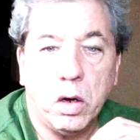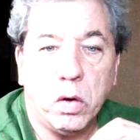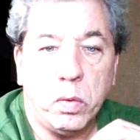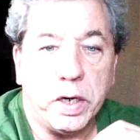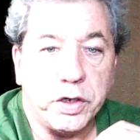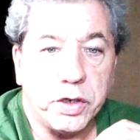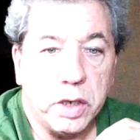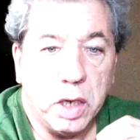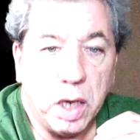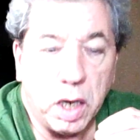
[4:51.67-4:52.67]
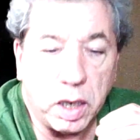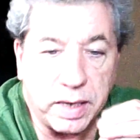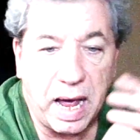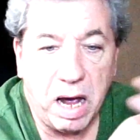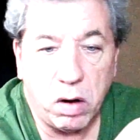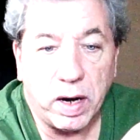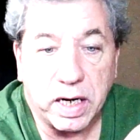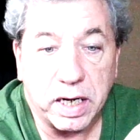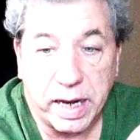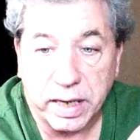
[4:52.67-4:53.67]
which now I
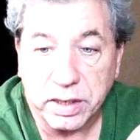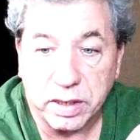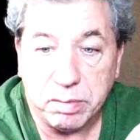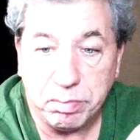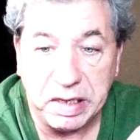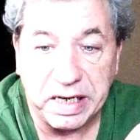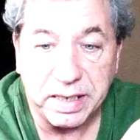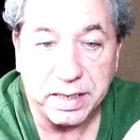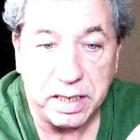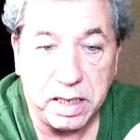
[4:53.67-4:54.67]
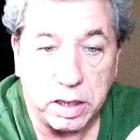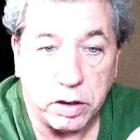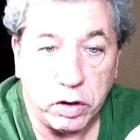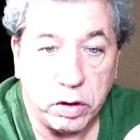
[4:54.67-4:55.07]
can actually be seen.